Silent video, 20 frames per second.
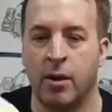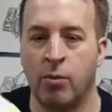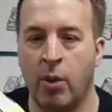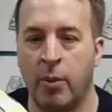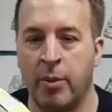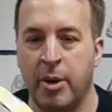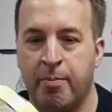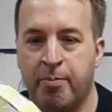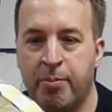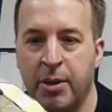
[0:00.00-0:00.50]
when
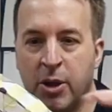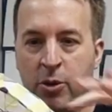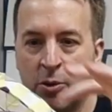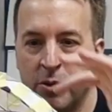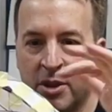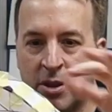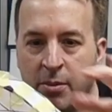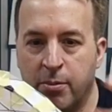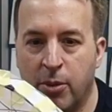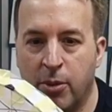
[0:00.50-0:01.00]
we
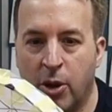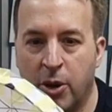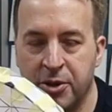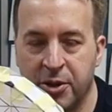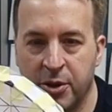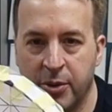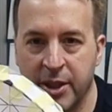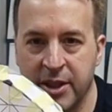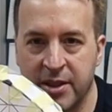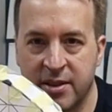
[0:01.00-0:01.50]
build the
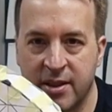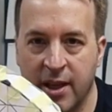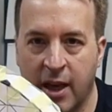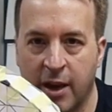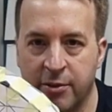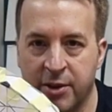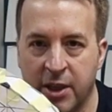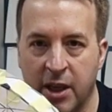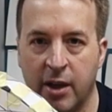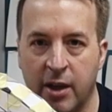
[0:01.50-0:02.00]
model
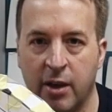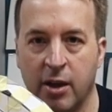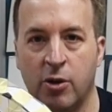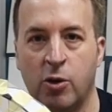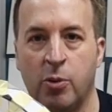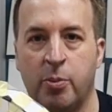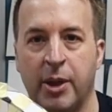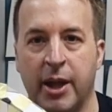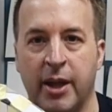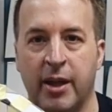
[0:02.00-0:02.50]
itself, that it'll
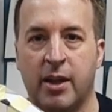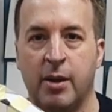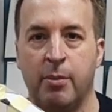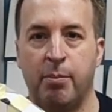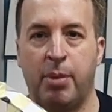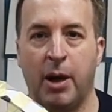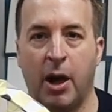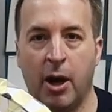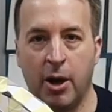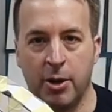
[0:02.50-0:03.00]
all be in
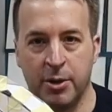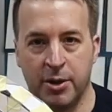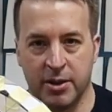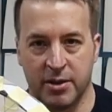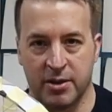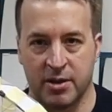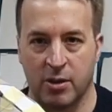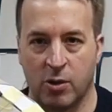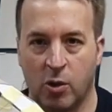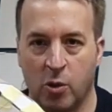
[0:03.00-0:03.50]

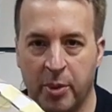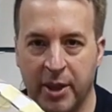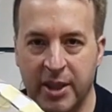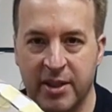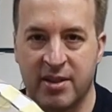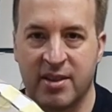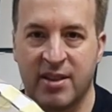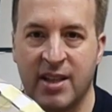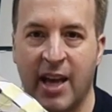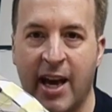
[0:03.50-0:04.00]
components, it'll all be in
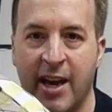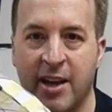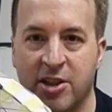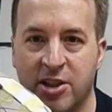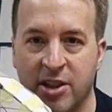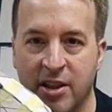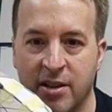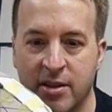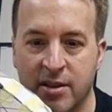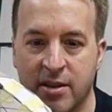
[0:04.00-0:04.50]

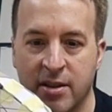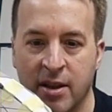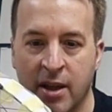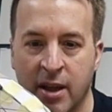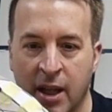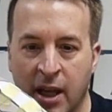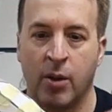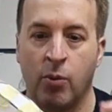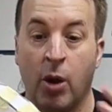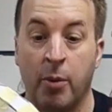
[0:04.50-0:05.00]
sections.
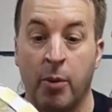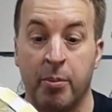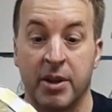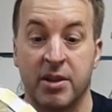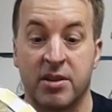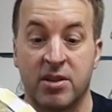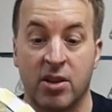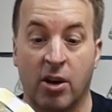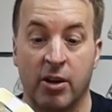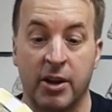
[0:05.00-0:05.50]
It won't be a
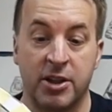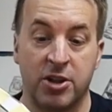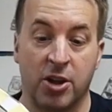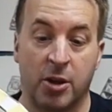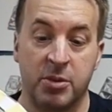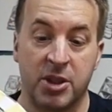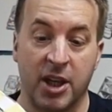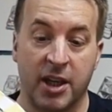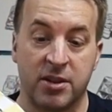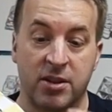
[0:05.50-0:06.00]
solid
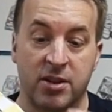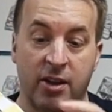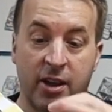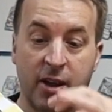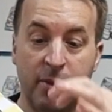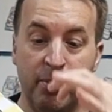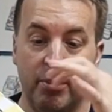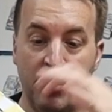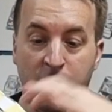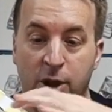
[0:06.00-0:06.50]
object, so I
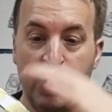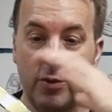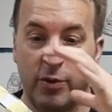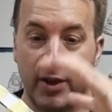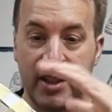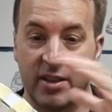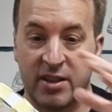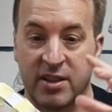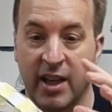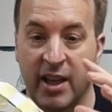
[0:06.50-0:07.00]
can move
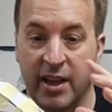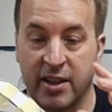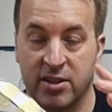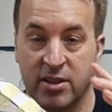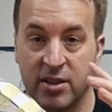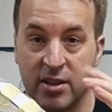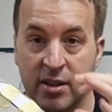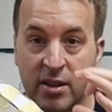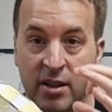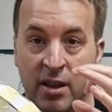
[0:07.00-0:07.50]
each
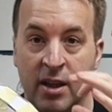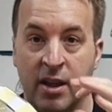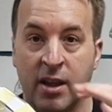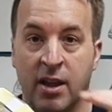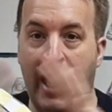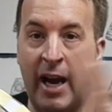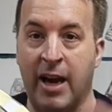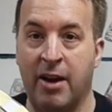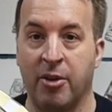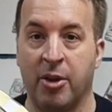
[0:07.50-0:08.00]
section
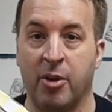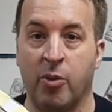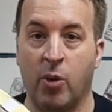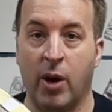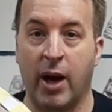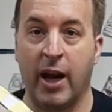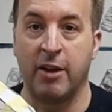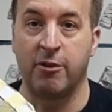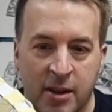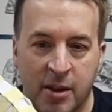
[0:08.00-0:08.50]
out the
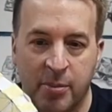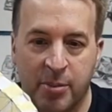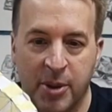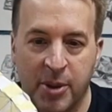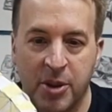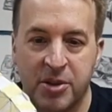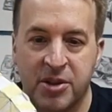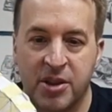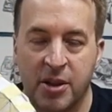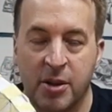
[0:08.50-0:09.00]
way. The
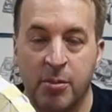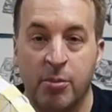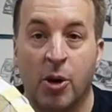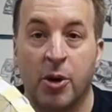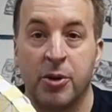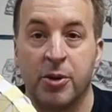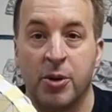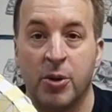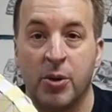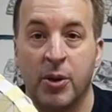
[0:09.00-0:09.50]
beauty of the
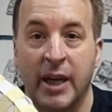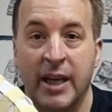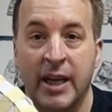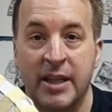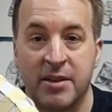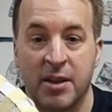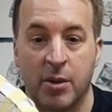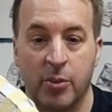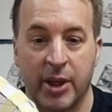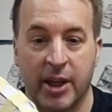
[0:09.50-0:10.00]
model
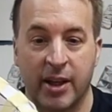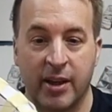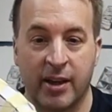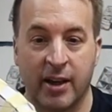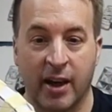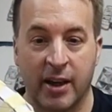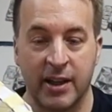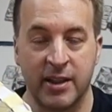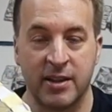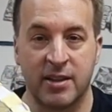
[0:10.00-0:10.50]
is that we can
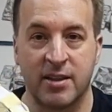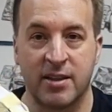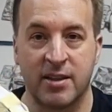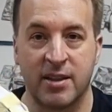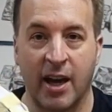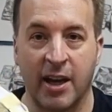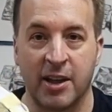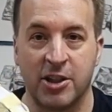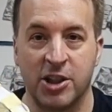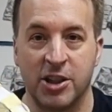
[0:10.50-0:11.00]
cut it into
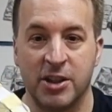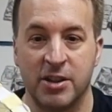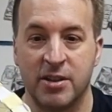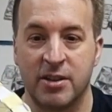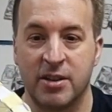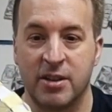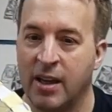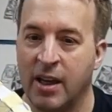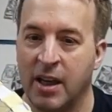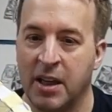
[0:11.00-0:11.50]

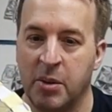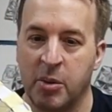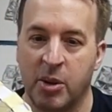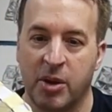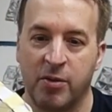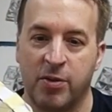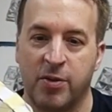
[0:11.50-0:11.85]
sections and then we can